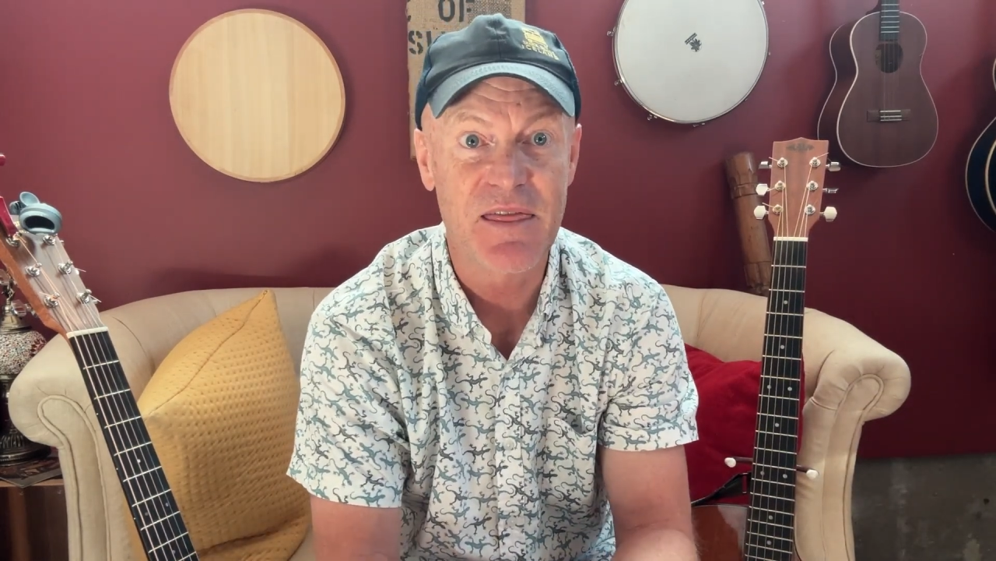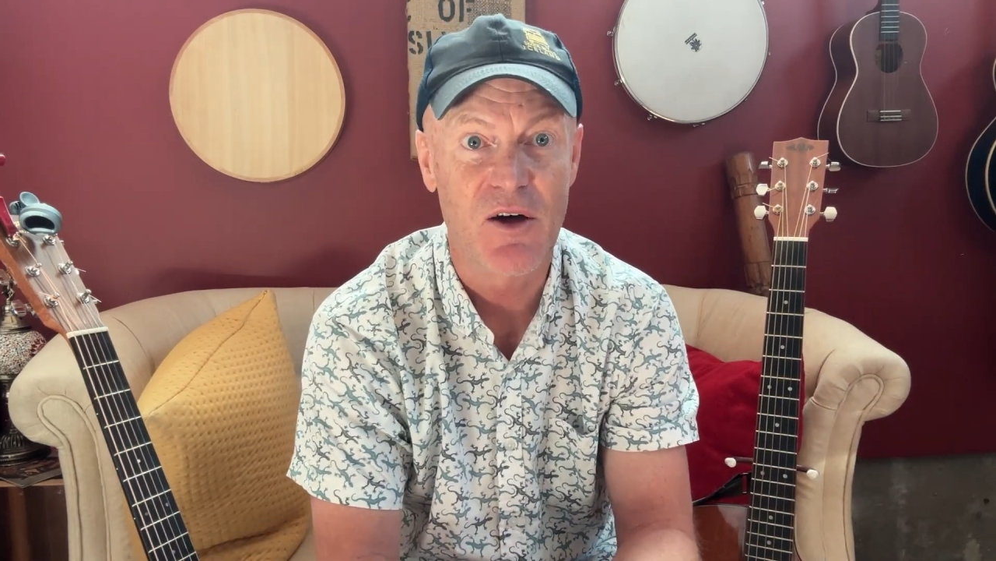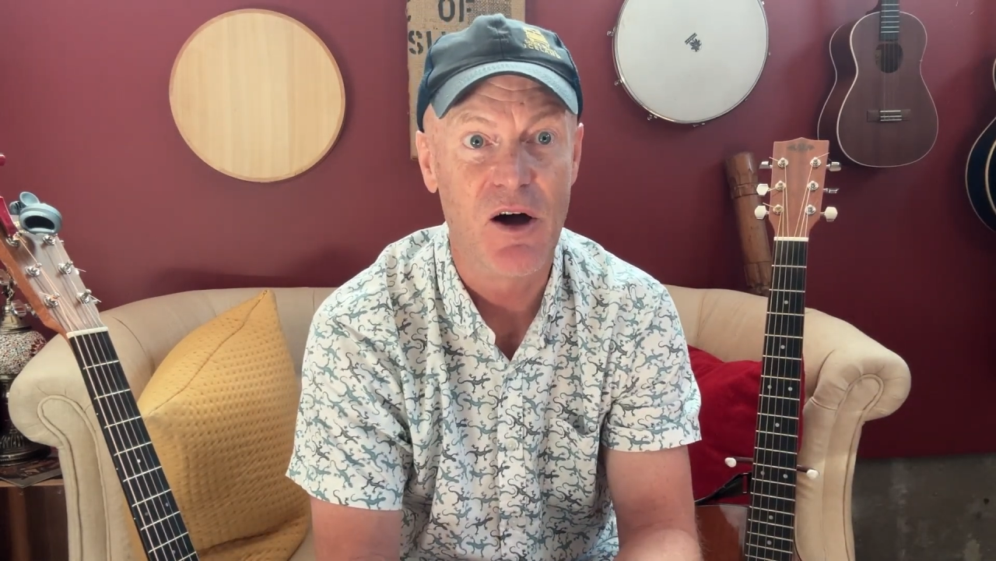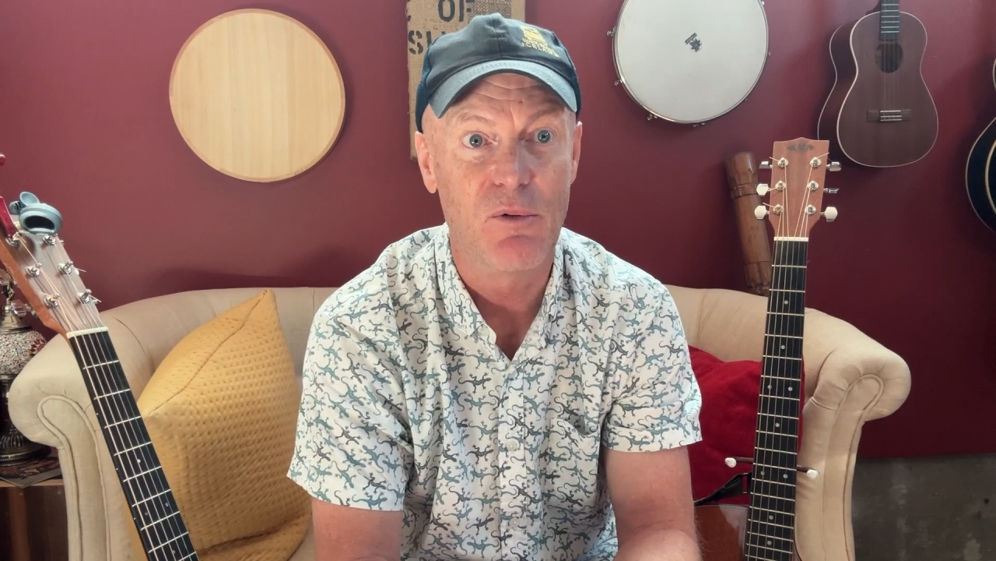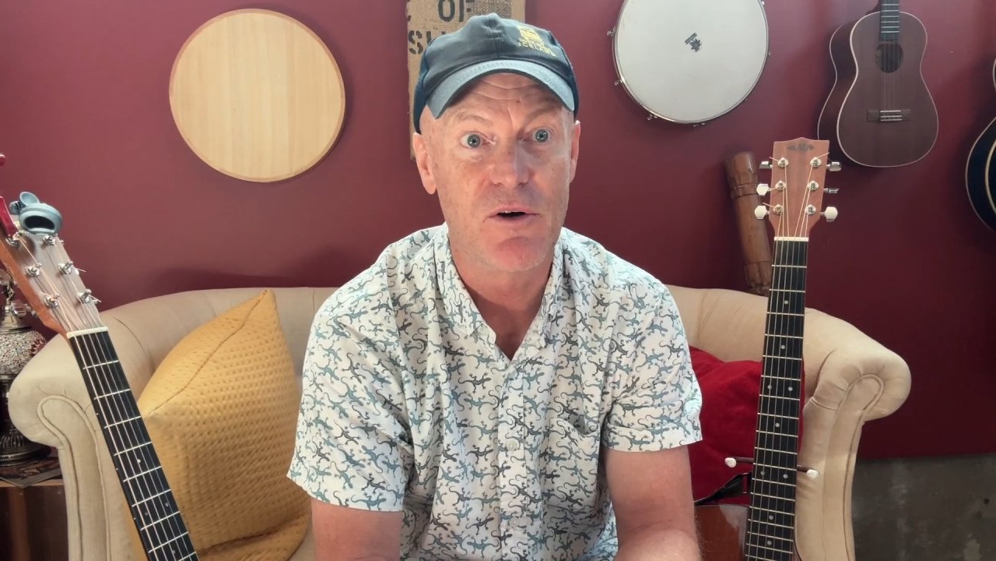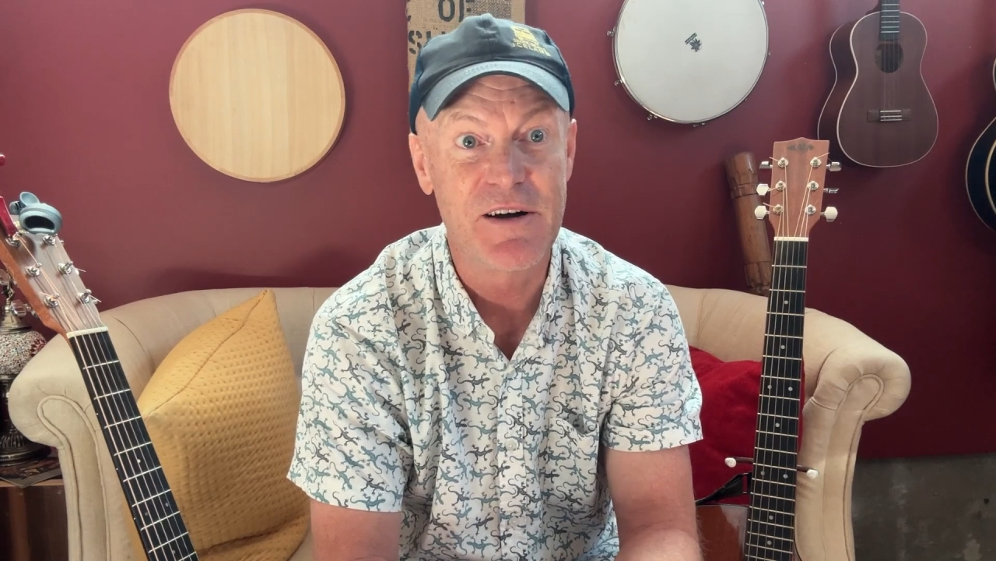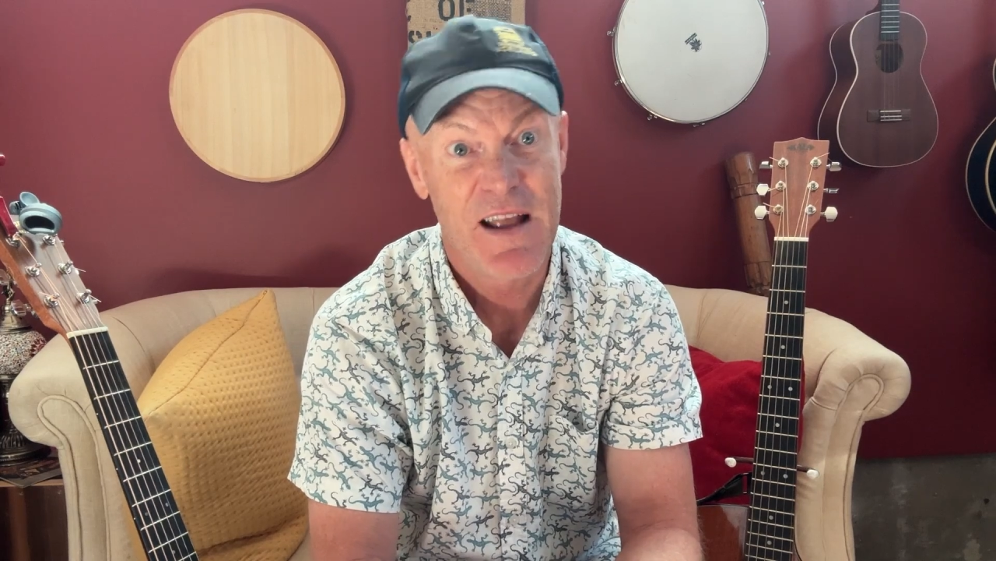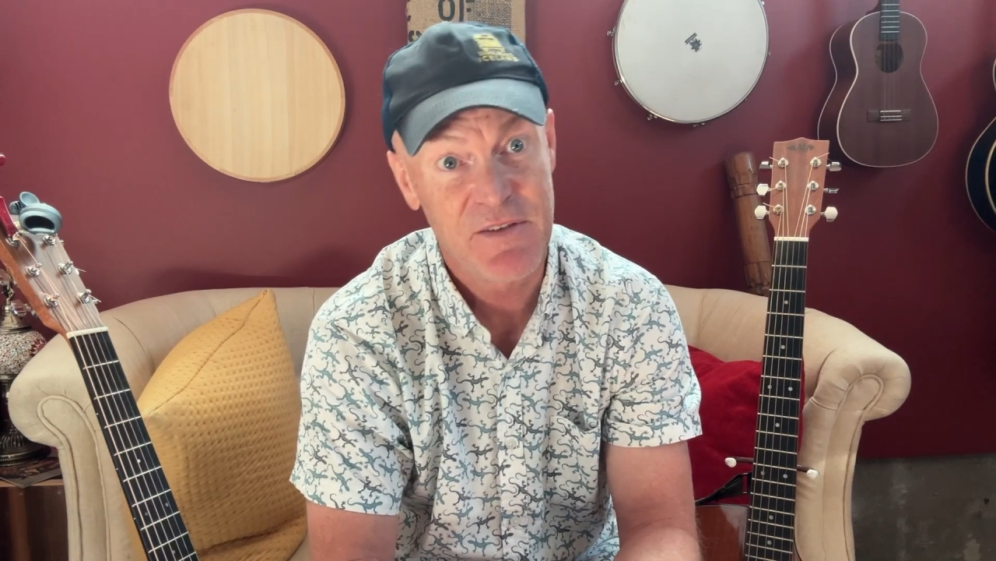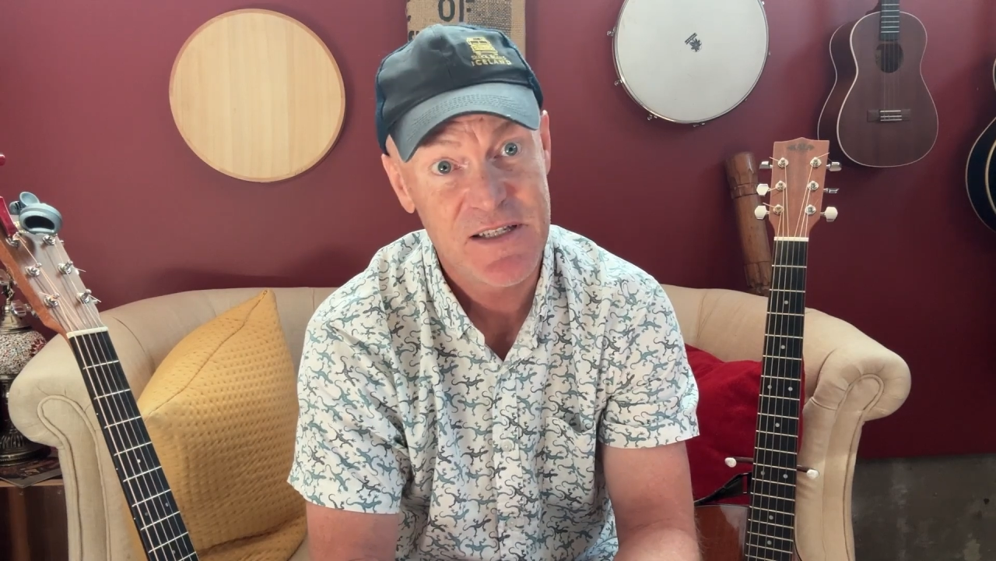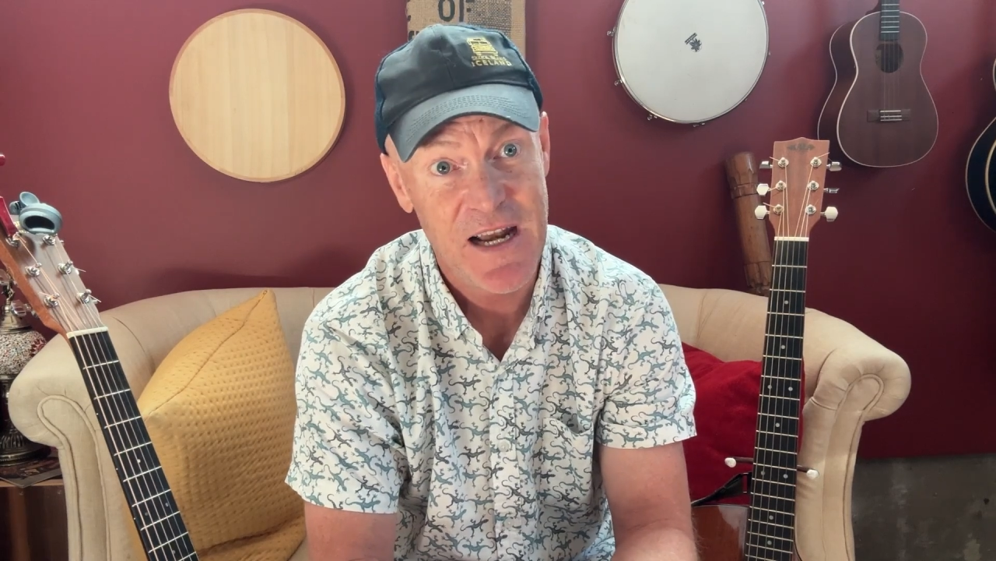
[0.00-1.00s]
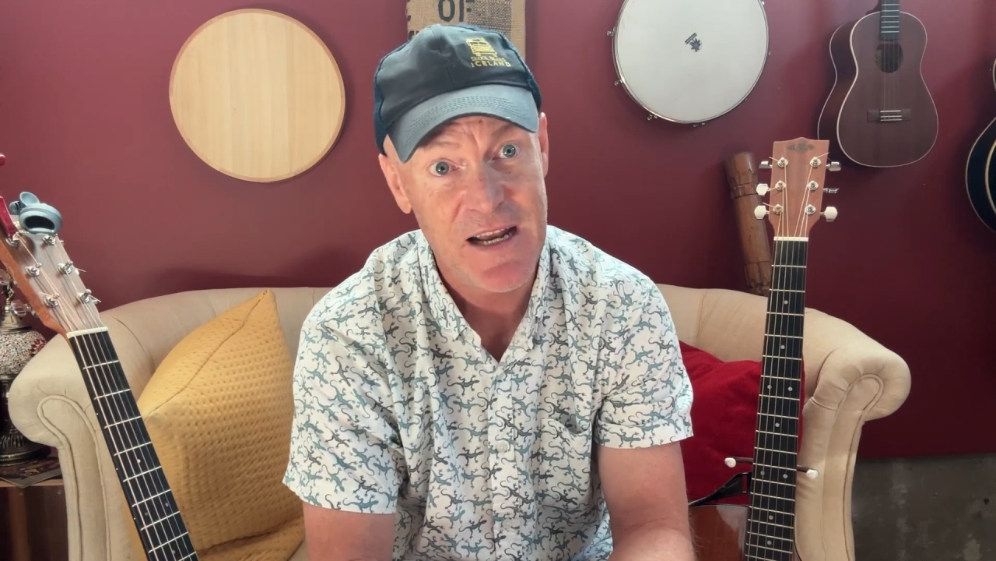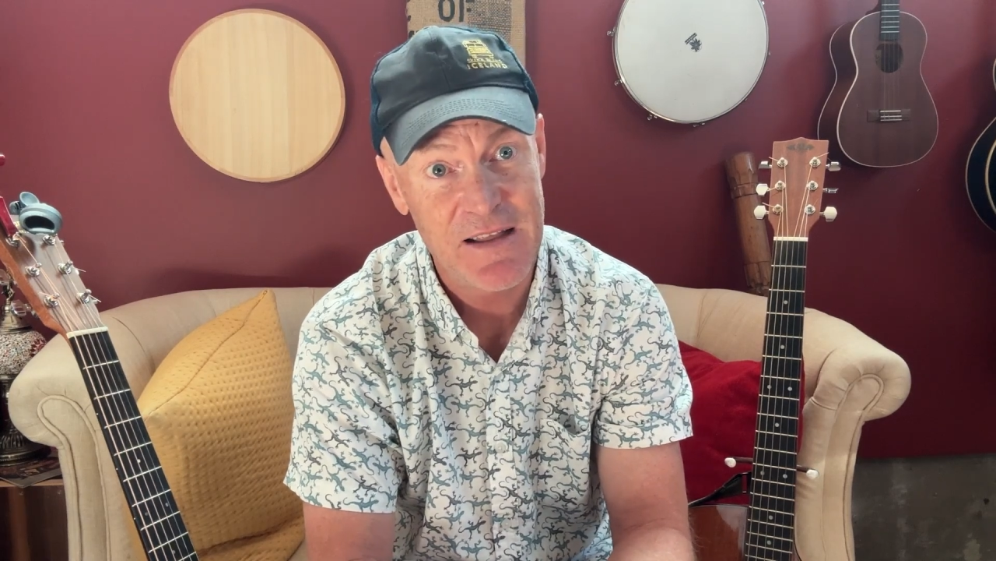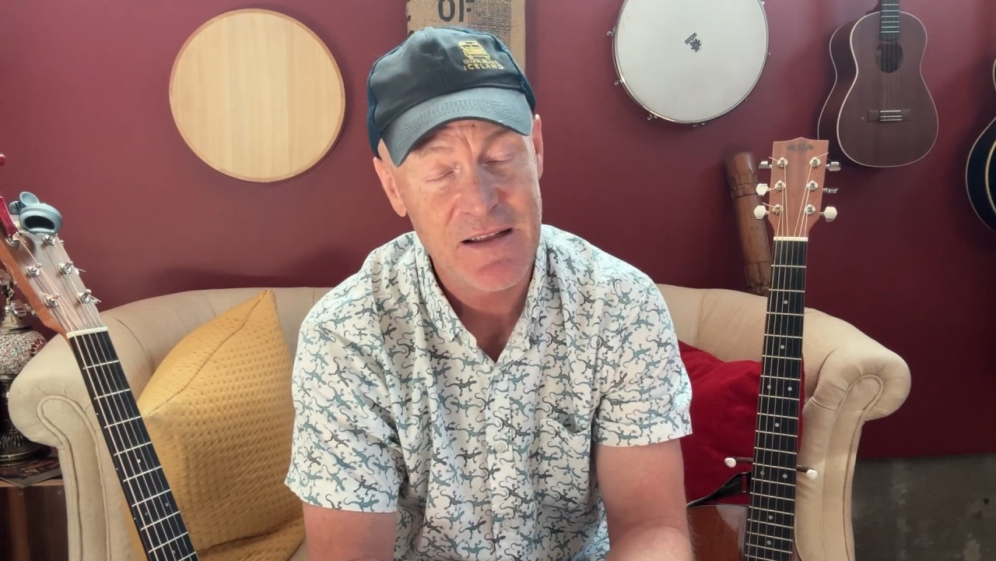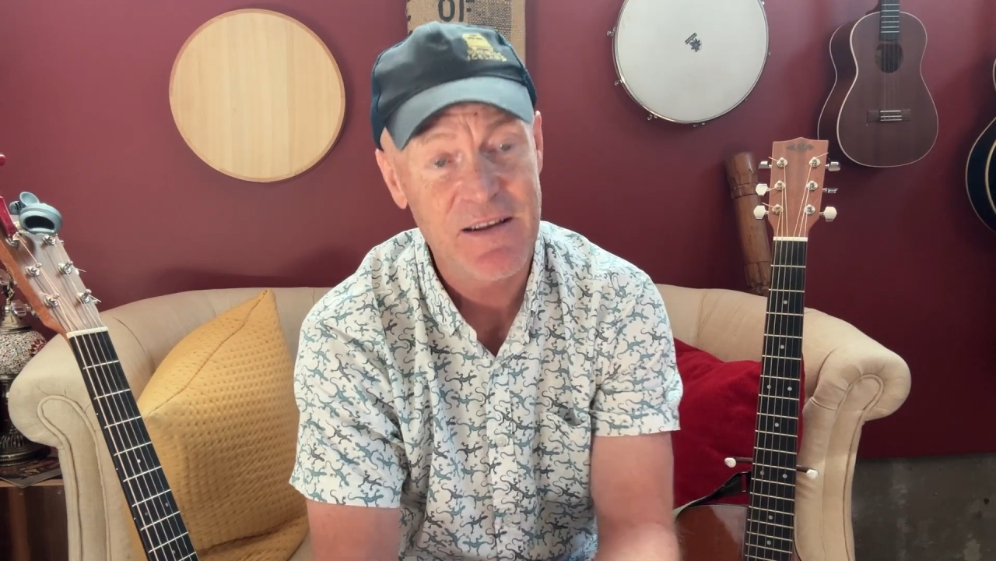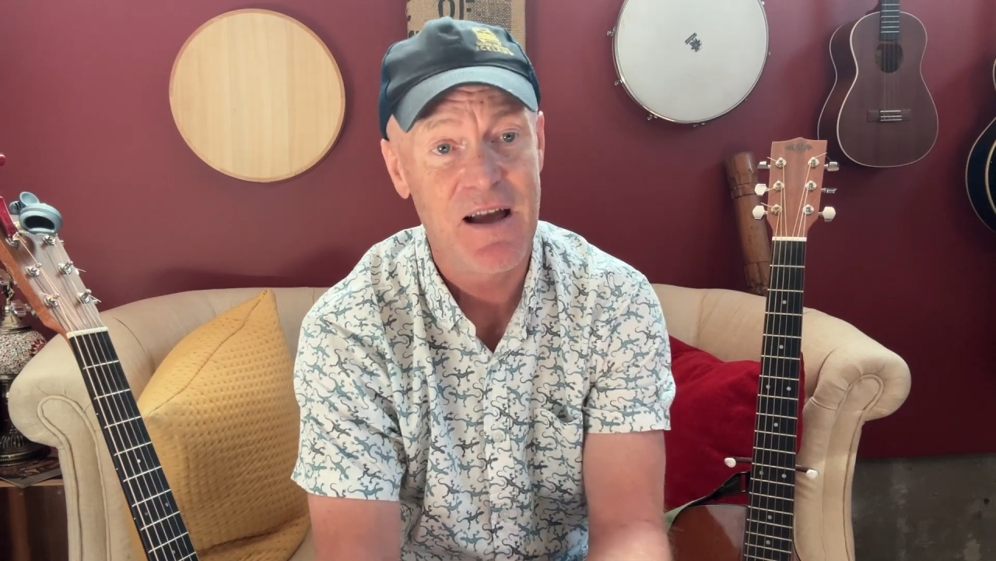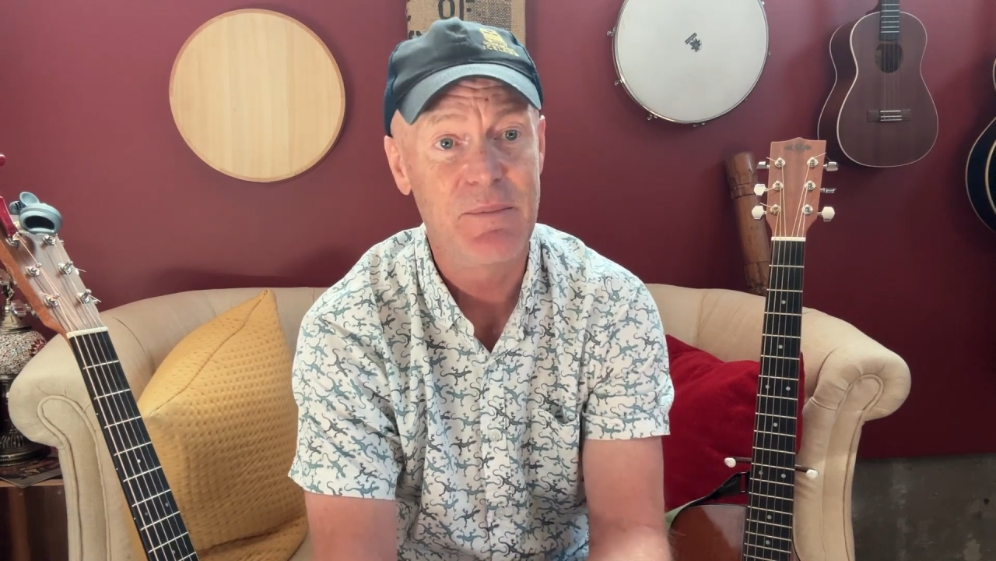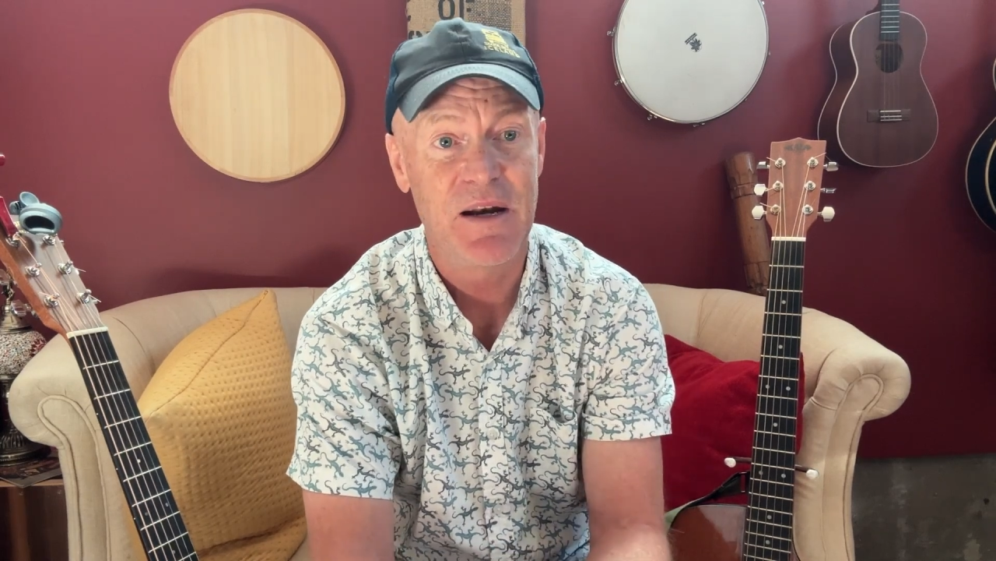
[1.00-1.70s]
thought were devastating at the time,